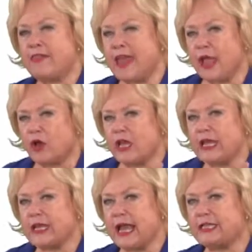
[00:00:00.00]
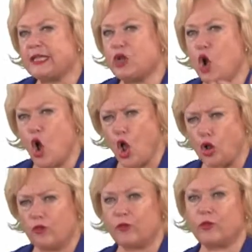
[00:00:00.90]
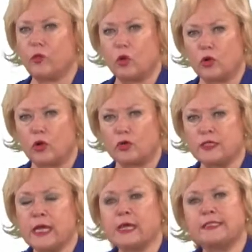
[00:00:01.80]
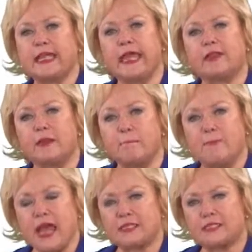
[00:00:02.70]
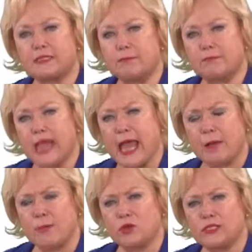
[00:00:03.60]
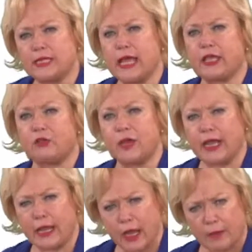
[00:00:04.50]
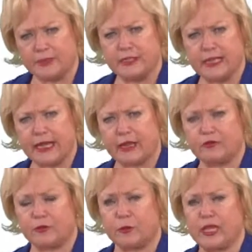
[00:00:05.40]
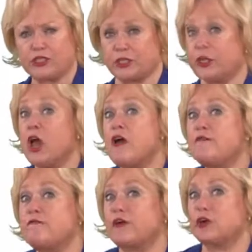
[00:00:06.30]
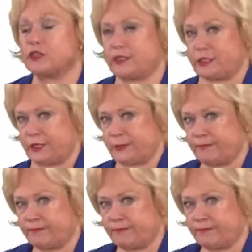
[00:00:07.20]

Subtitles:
They are connected all over the world to get the best, most accurate, and up-to-date information first.